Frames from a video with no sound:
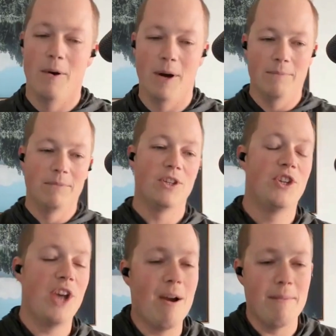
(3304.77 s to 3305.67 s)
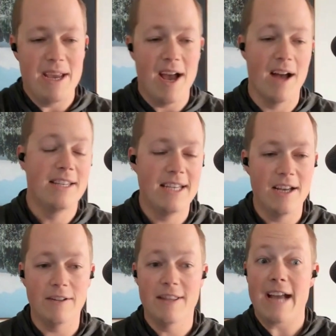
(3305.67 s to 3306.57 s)
Well, Jeremy,
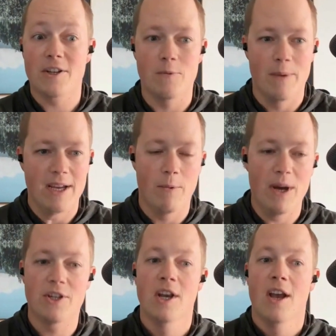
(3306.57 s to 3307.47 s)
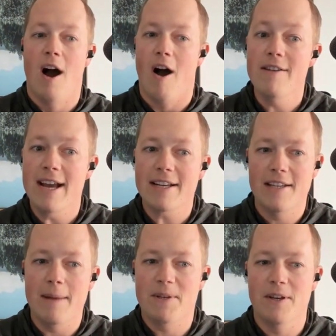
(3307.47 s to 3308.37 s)
until next week, which our
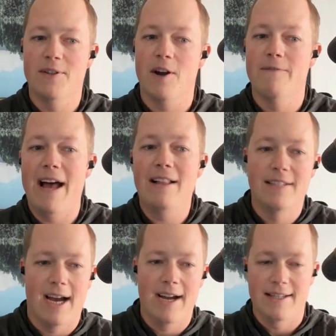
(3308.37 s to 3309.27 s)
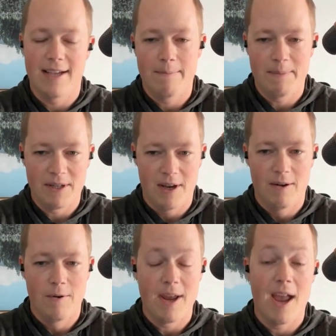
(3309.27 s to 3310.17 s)
next episode's our Valentine's
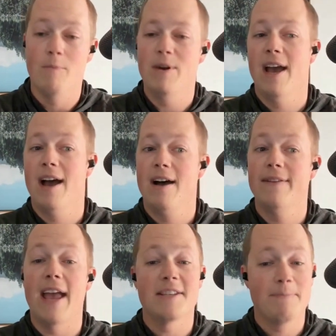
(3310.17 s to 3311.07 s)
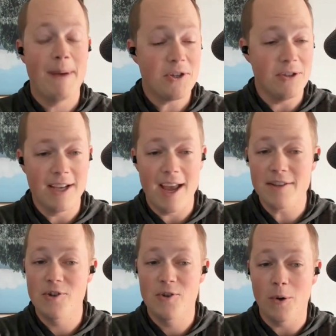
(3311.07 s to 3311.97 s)
episode, and we have a special
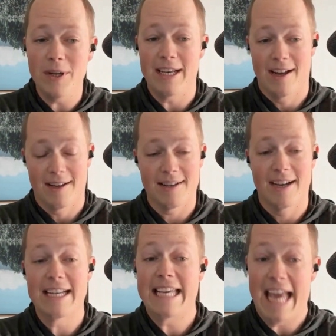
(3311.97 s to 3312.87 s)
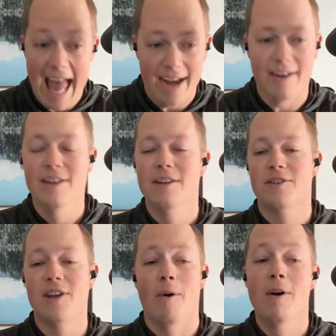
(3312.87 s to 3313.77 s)
guest joining us again.
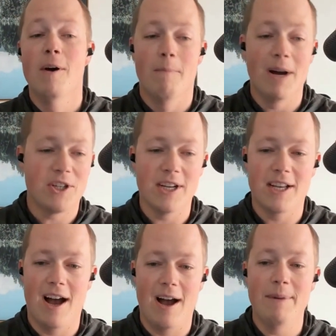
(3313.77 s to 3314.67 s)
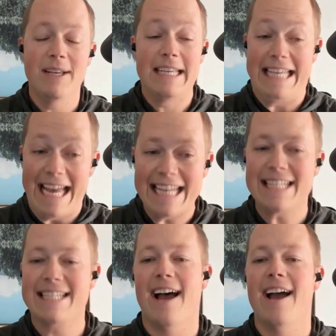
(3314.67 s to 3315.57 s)
So, much to come. Get
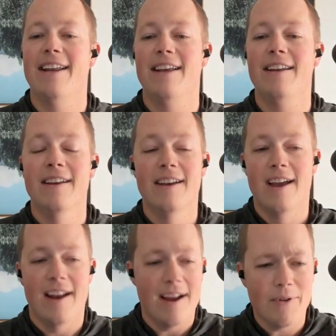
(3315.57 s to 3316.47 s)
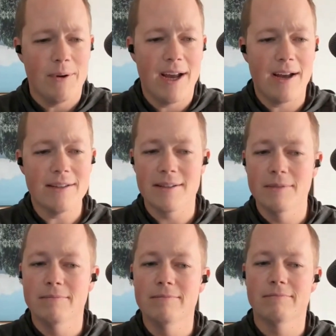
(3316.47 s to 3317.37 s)
excited. And everyone else,
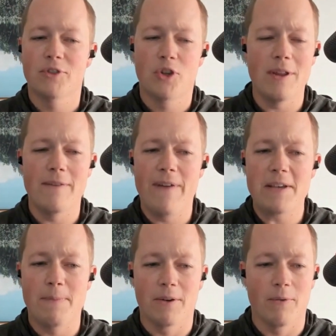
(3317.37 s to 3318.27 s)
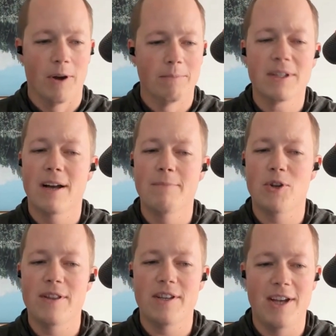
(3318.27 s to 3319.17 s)
join the Facebook group. Come
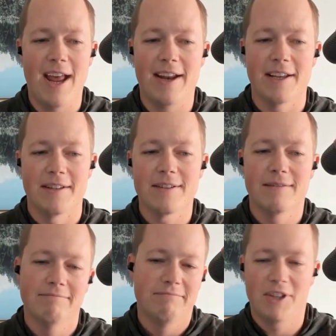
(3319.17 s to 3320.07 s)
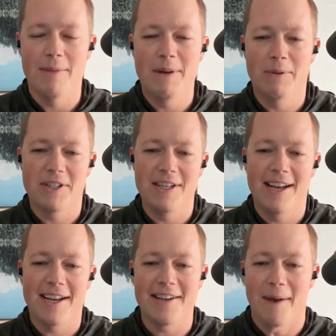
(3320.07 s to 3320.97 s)
join the shenanigans. Jeremy, we'll see
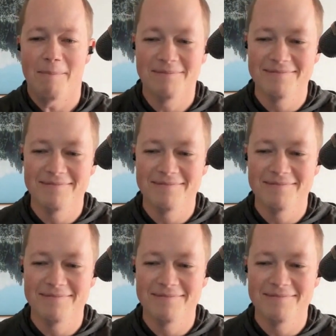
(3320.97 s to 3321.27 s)
you next time.